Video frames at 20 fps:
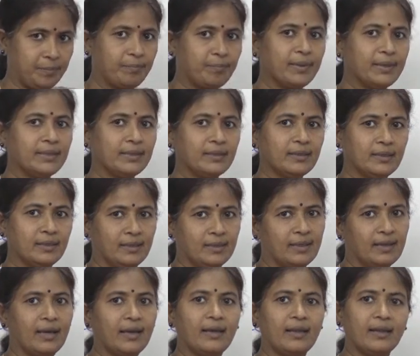Per,
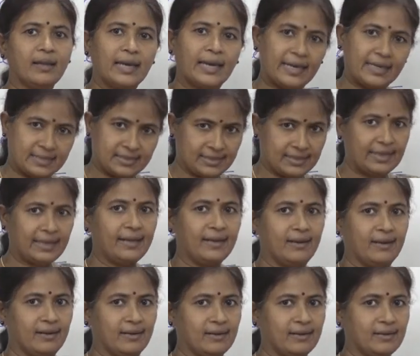L and
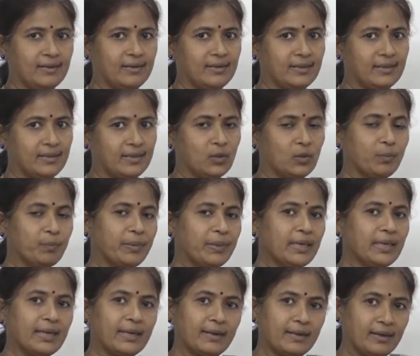L. Now
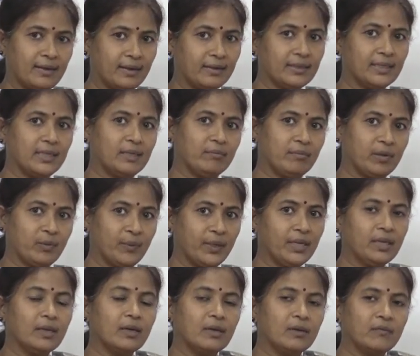P and R in
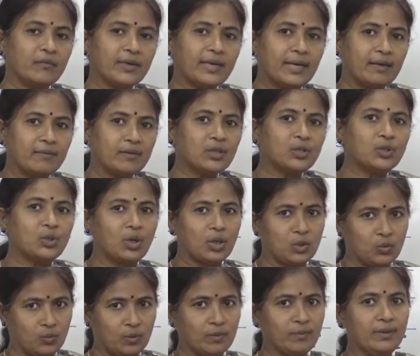between we have a dot
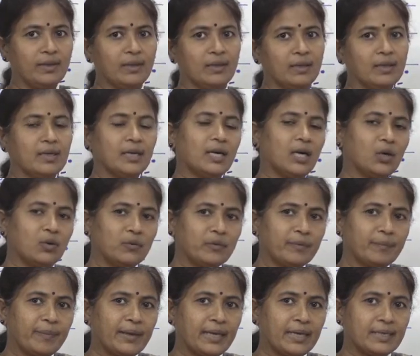vowel. How do we
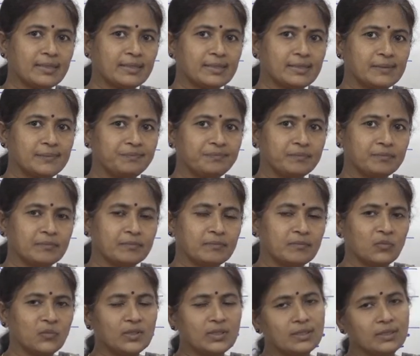place?
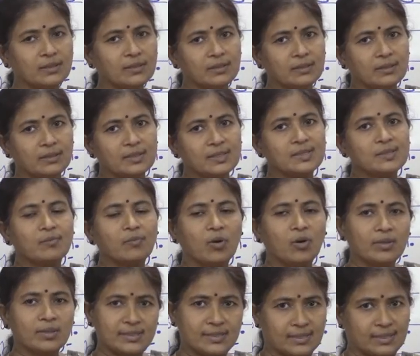With a
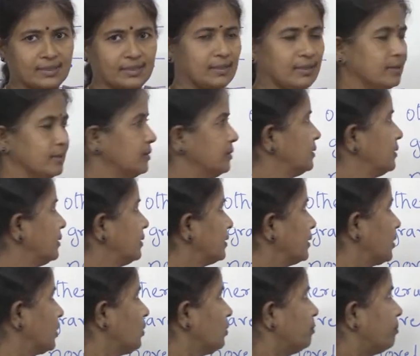small circle.
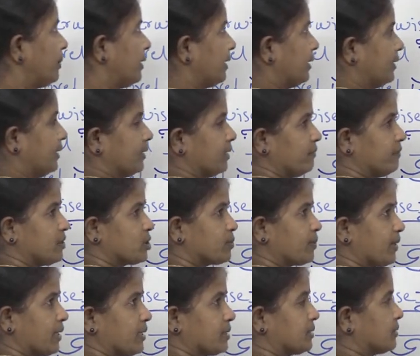No, parallel. Which
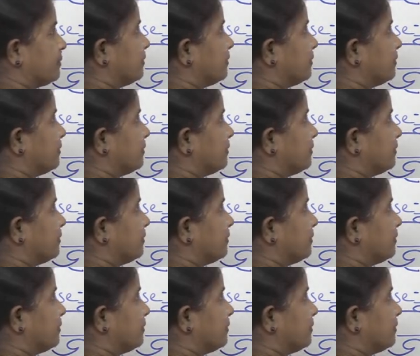place?